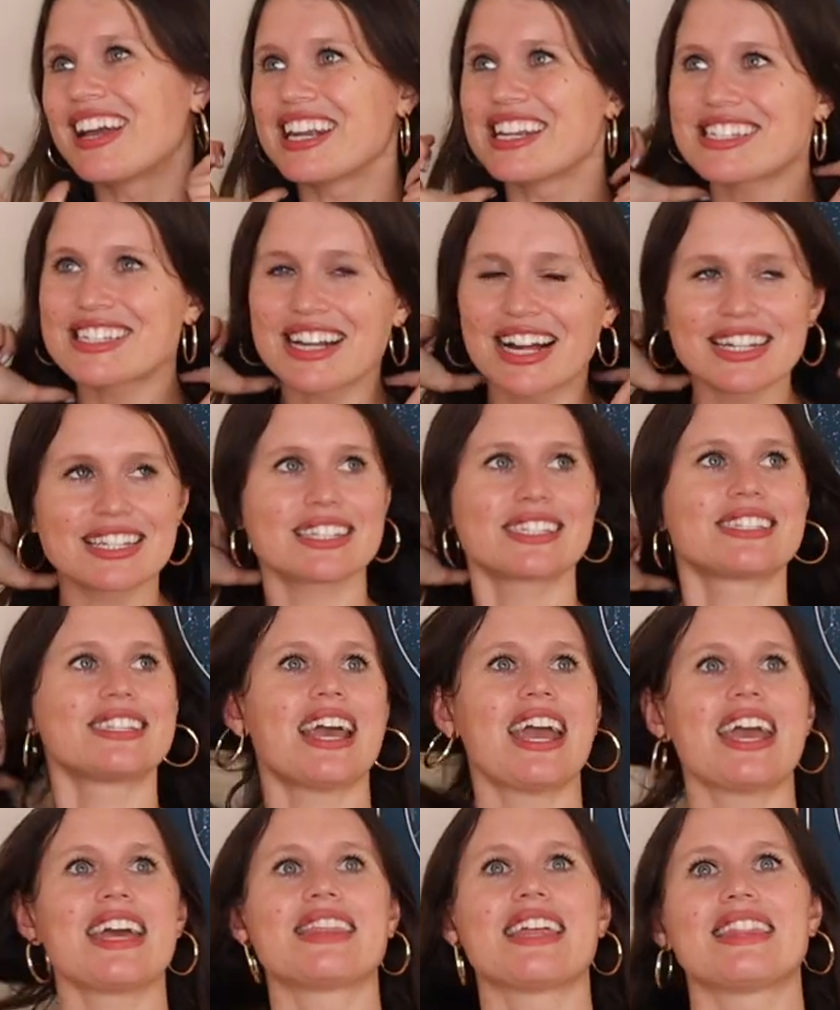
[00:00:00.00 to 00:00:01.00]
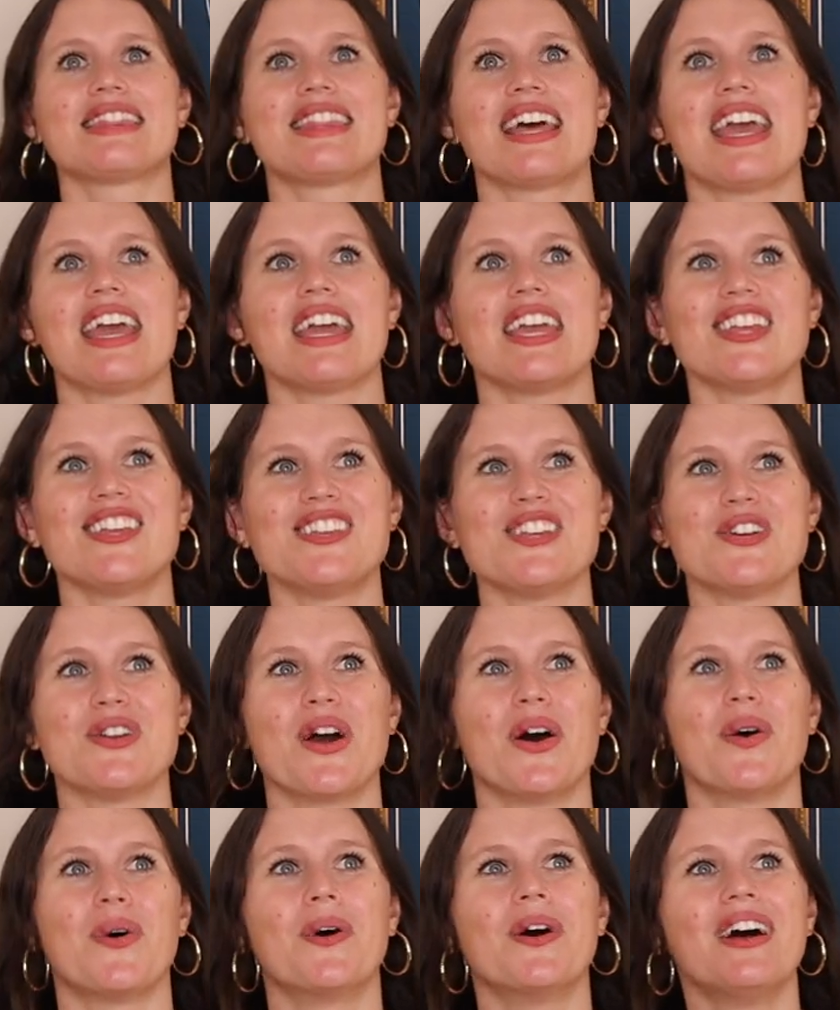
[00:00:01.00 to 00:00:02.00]
And it's not to say that they, you
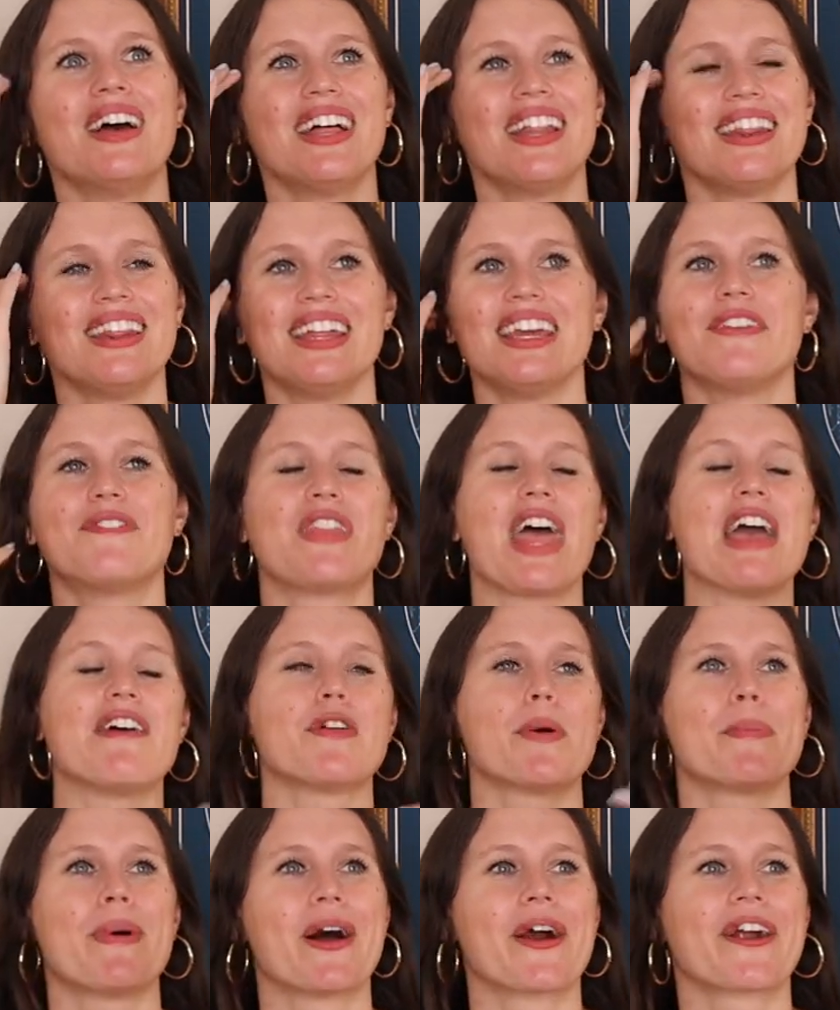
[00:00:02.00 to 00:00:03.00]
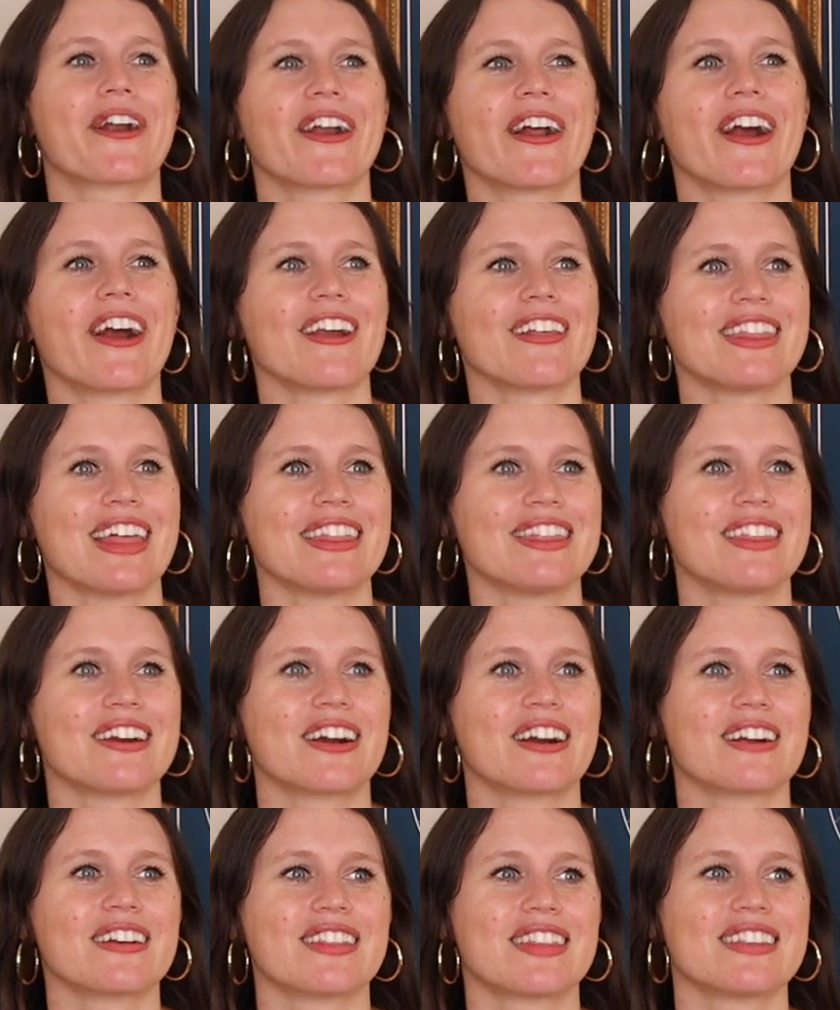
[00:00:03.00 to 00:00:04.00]
know, if they have a partner, that
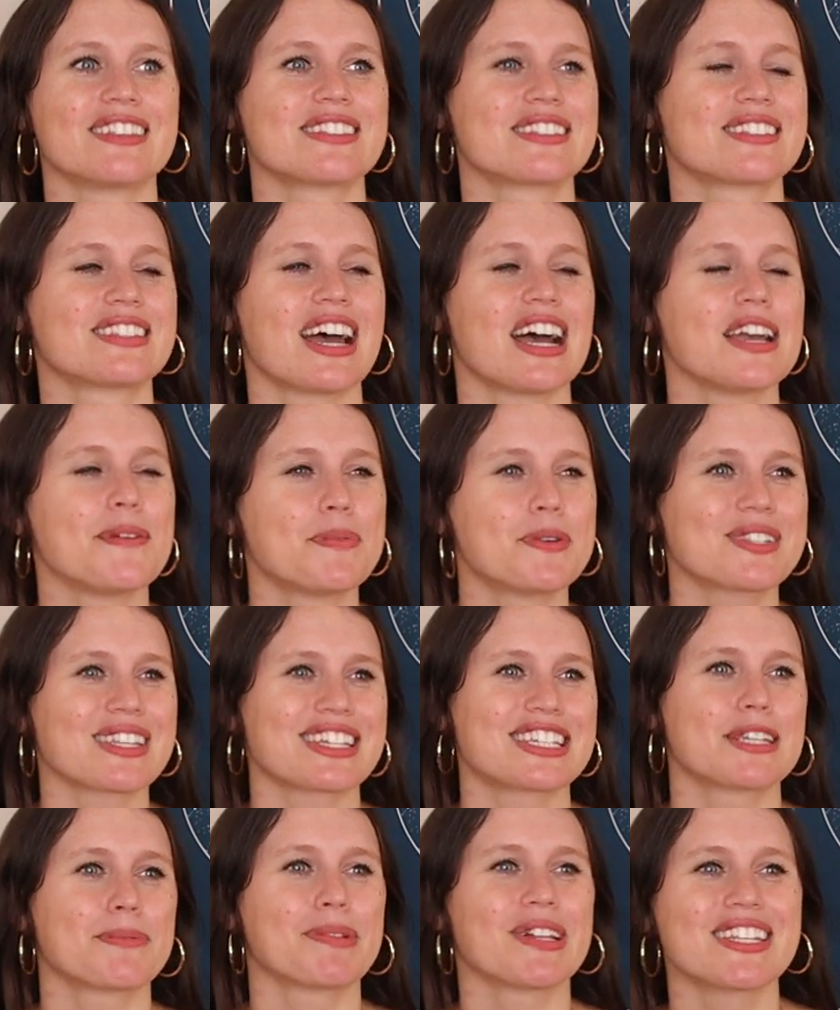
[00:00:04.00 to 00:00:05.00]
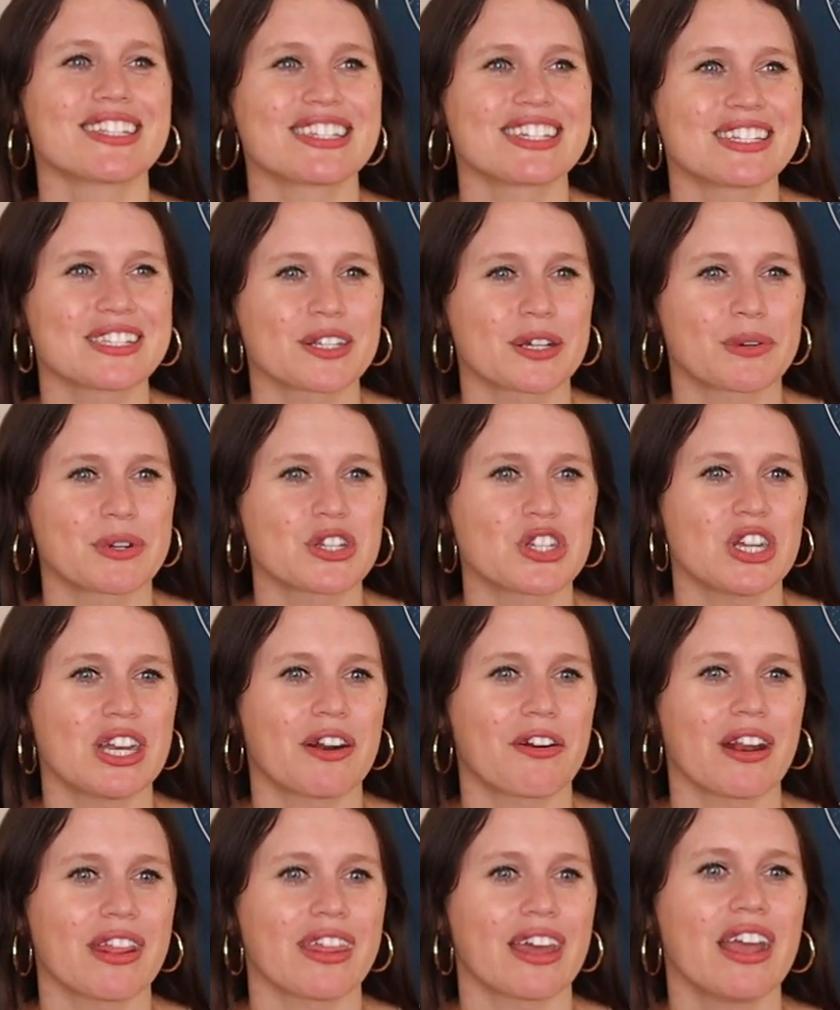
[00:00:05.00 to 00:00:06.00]
they're the type who's like duplicitous or retreat
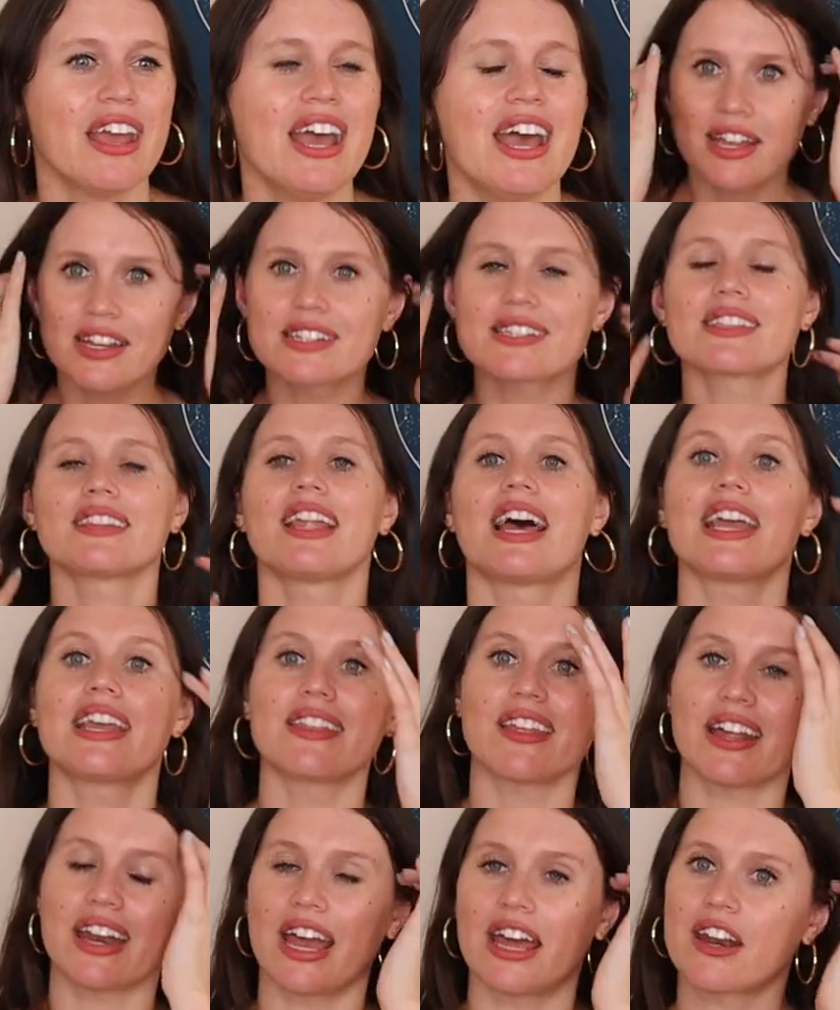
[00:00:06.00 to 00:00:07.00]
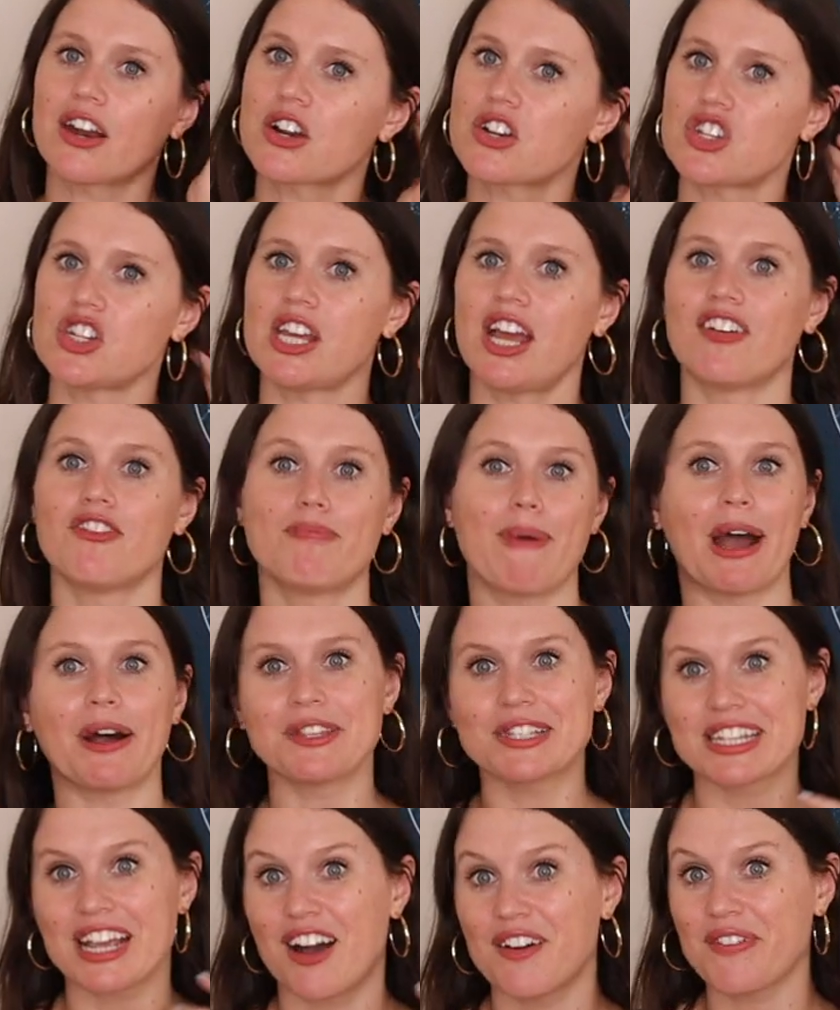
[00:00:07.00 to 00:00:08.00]
or anything. They just like that energy of
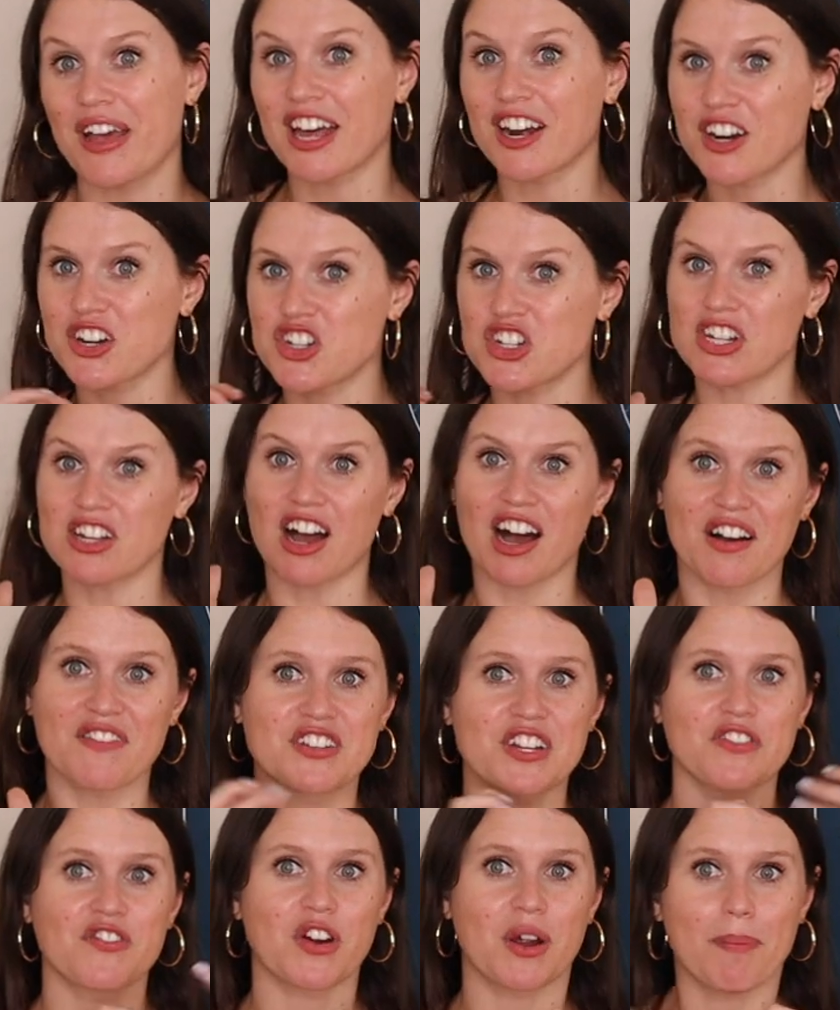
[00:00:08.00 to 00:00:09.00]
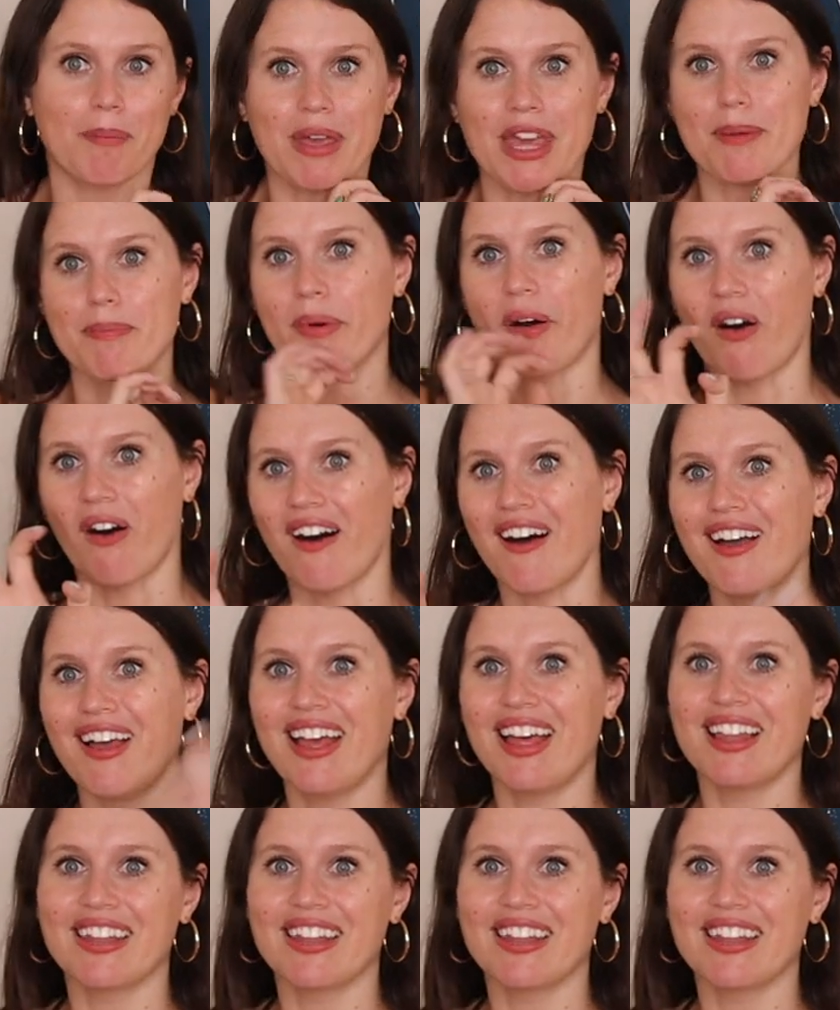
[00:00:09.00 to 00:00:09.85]
bouncing off energy off different people.